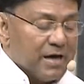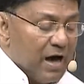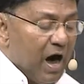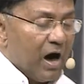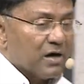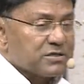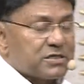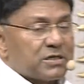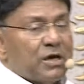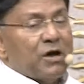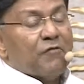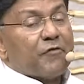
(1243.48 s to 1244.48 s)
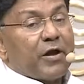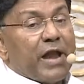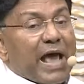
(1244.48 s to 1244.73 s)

asked for an